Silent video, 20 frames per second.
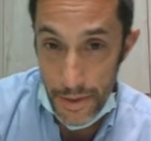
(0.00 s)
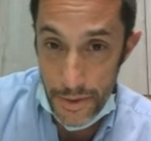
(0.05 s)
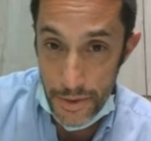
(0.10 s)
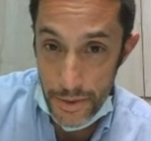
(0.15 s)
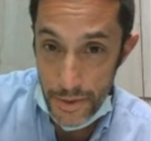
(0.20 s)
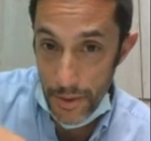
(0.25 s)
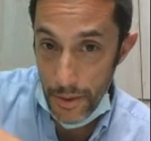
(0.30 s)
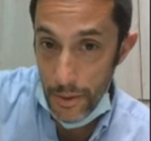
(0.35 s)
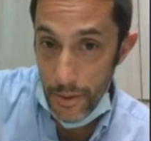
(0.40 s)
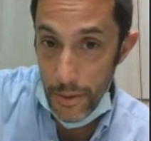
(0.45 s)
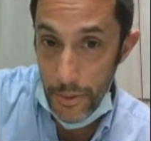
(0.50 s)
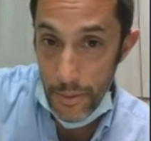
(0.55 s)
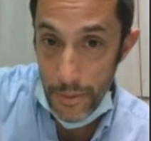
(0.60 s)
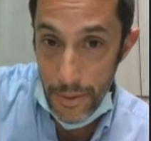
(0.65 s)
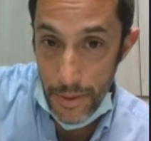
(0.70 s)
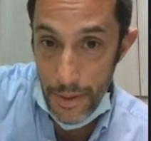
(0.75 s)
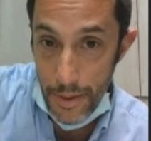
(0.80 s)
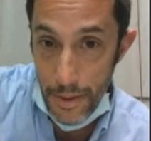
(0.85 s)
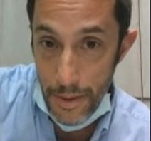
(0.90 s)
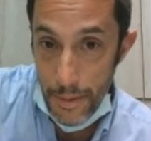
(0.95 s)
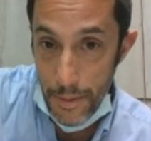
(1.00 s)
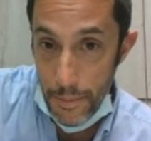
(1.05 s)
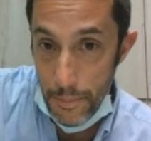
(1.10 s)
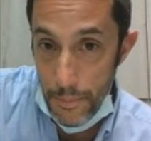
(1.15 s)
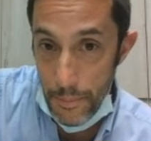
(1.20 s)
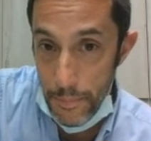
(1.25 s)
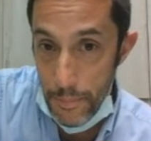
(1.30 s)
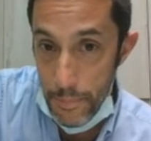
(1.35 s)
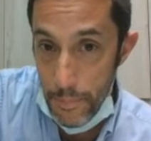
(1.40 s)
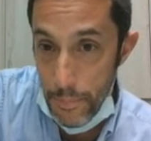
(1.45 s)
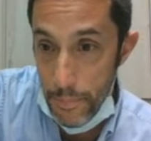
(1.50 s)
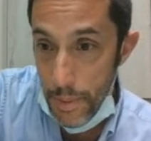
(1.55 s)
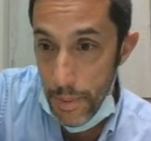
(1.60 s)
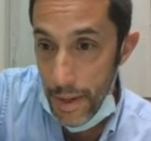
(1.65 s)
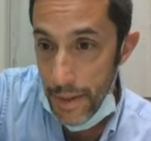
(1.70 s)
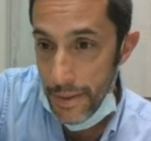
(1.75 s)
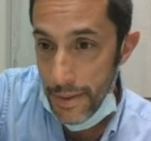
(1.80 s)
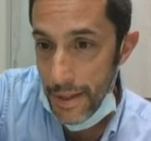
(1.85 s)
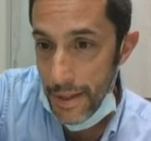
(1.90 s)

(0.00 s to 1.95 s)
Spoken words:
So, but